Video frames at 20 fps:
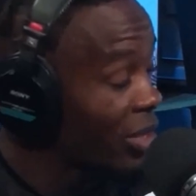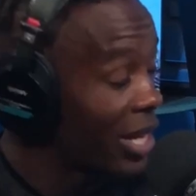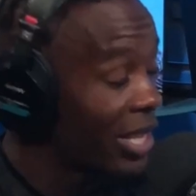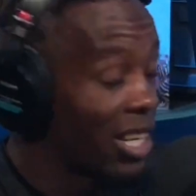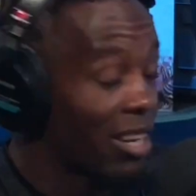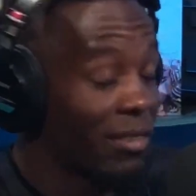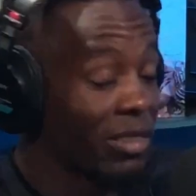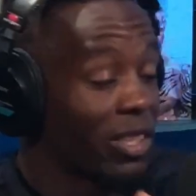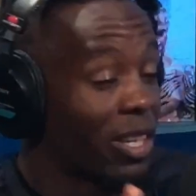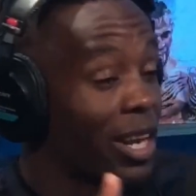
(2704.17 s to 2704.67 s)
I
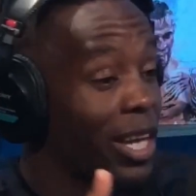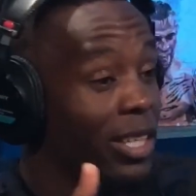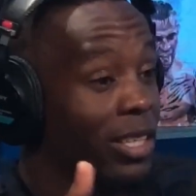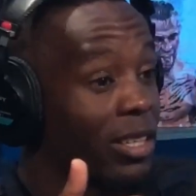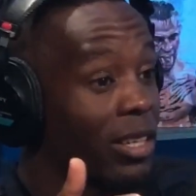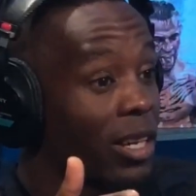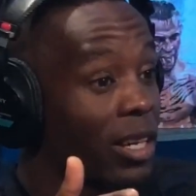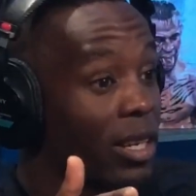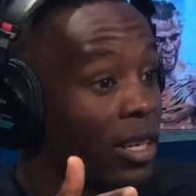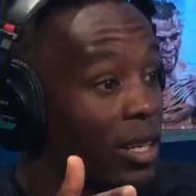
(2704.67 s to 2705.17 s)
never thought I
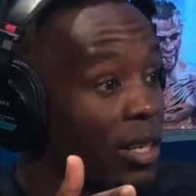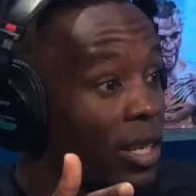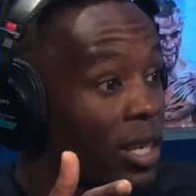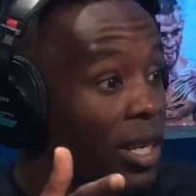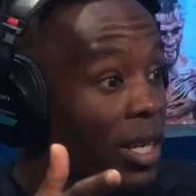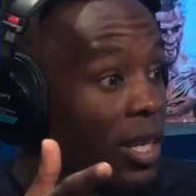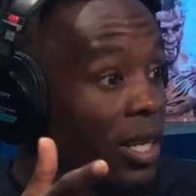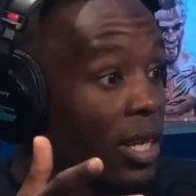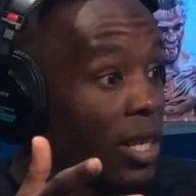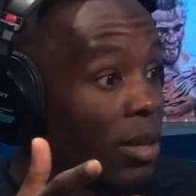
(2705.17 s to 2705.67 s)
could
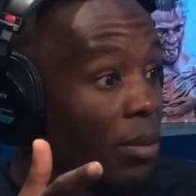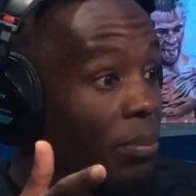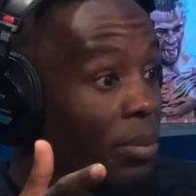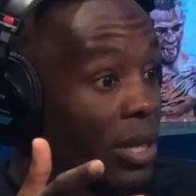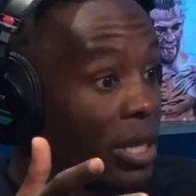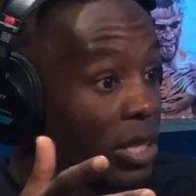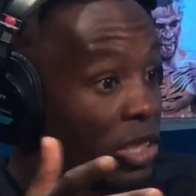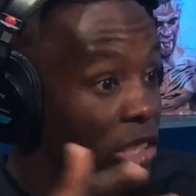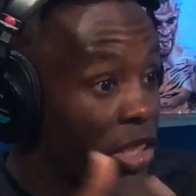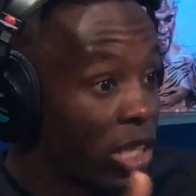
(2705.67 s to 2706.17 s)
be
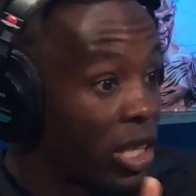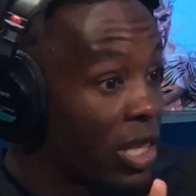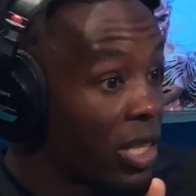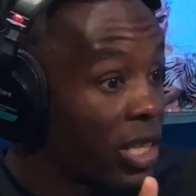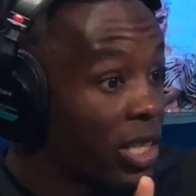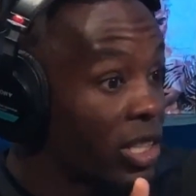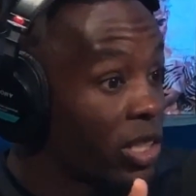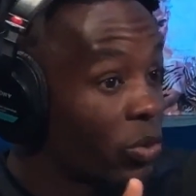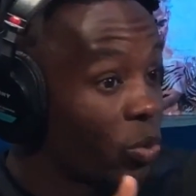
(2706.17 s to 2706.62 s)
a judge,